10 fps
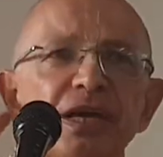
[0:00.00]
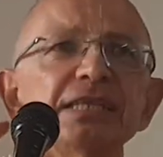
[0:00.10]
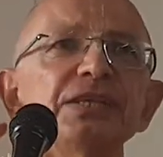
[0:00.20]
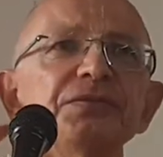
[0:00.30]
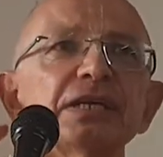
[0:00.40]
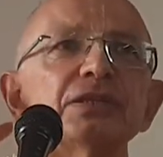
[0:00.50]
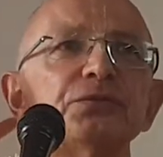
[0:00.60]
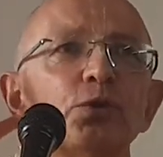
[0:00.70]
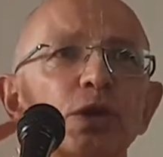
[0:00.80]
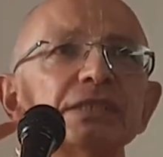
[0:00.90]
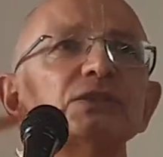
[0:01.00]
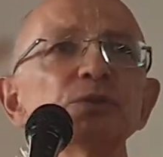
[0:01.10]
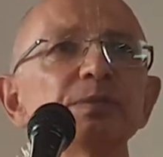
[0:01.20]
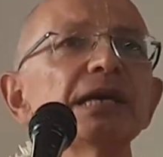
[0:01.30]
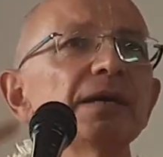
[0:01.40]
very difficult for us
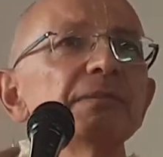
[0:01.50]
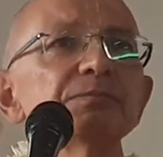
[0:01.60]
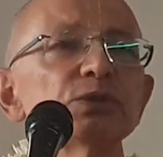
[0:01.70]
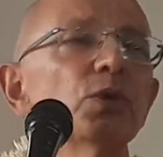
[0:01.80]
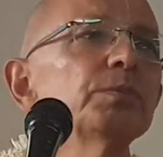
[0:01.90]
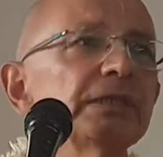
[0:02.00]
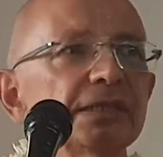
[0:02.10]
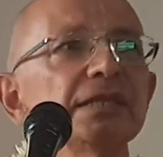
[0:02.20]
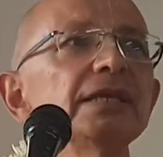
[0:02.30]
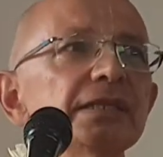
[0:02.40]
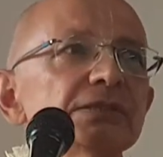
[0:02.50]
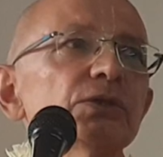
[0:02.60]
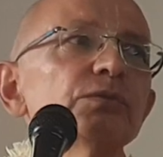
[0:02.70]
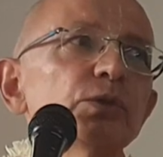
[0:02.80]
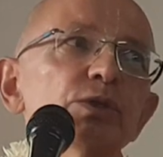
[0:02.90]
to become absorbed in the Leelas
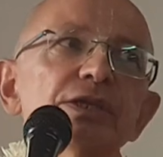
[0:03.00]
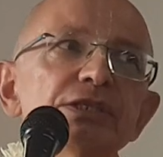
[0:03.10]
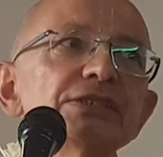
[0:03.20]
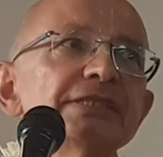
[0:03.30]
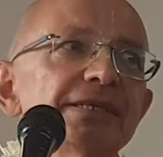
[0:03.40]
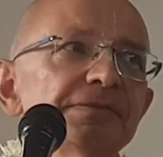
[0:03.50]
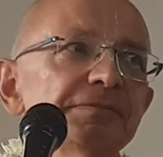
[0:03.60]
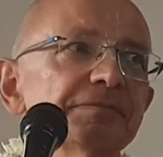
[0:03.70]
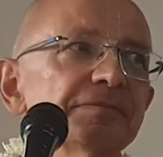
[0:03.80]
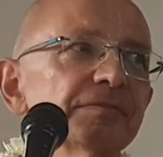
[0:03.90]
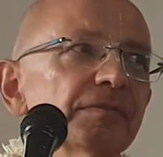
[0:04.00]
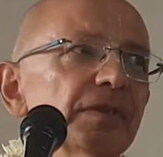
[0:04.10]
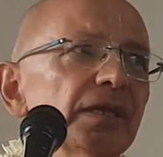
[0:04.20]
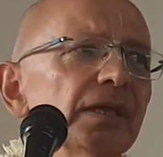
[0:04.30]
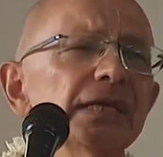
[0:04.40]
of Lord Krishna.
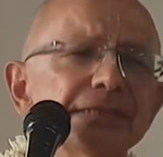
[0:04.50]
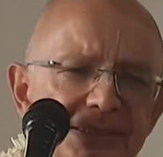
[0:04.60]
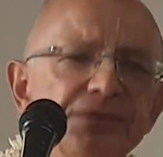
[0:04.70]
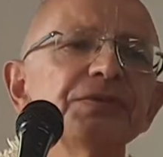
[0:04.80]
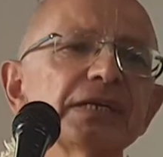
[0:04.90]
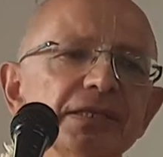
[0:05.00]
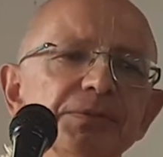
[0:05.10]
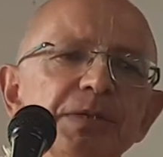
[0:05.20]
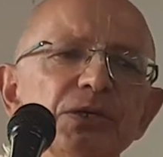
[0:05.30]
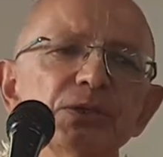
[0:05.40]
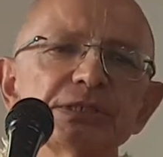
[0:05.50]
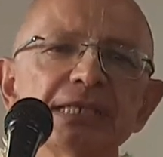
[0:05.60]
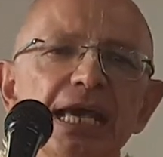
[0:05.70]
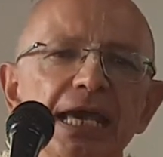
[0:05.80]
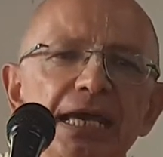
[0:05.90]
It's difficult because
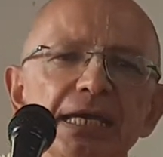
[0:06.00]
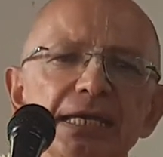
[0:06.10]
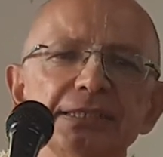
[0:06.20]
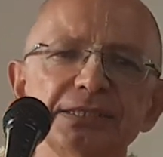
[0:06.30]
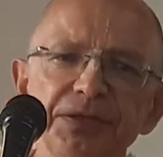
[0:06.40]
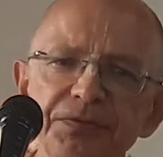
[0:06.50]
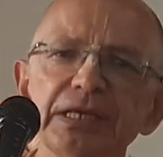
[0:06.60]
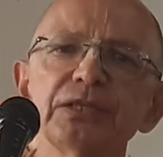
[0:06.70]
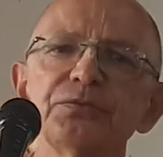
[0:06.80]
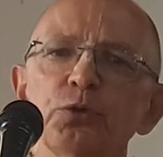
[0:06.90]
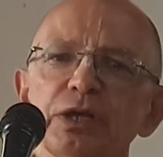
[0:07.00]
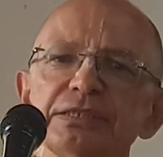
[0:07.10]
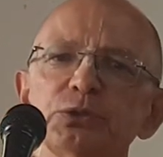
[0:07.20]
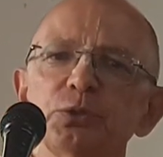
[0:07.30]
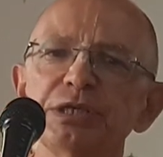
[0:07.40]
it's difficult for
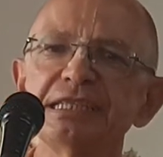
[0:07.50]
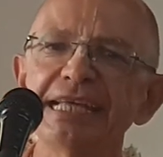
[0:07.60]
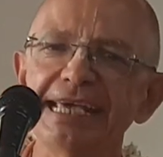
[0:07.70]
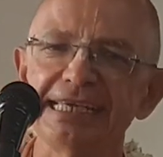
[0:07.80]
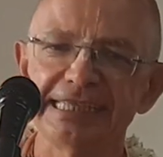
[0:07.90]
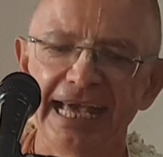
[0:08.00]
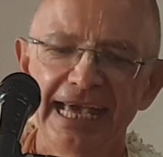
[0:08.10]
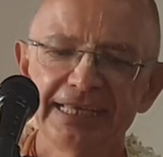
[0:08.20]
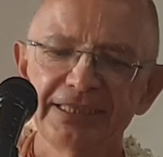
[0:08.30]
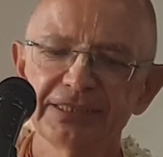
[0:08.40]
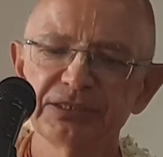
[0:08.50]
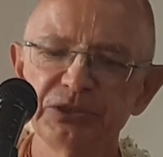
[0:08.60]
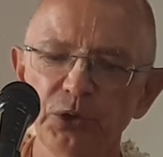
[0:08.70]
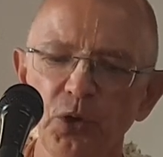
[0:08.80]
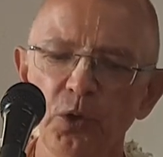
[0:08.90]
us to relate. There is
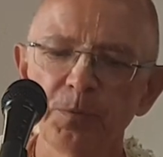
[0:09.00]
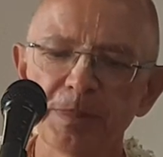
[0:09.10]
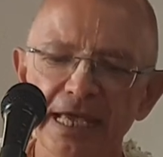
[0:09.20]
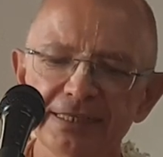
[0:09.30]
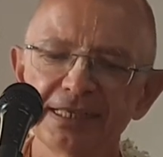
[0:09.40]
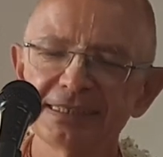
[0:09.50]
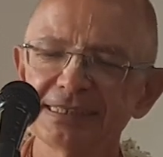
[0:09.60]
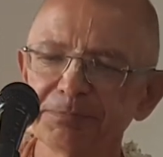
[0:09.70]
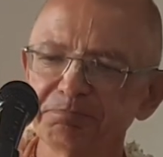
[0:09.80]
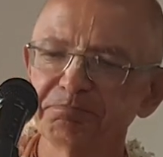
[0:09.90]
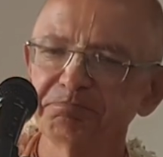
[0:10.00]
a